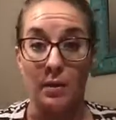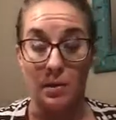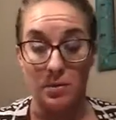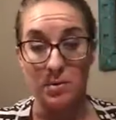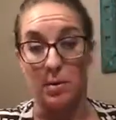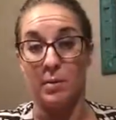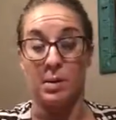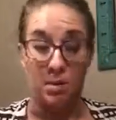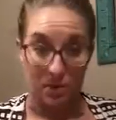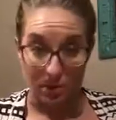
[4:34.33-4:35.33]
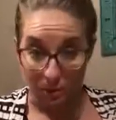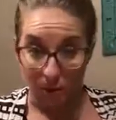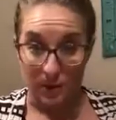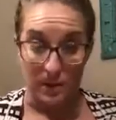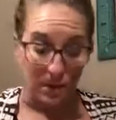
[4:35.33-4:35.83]
And we start in the front.
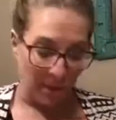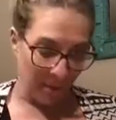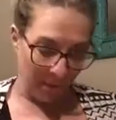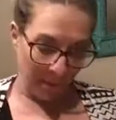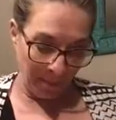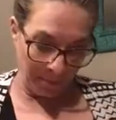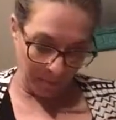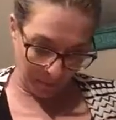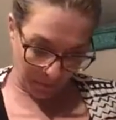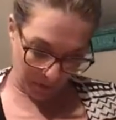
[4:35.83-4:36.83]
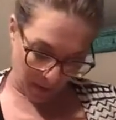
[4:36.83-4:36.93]
So I have a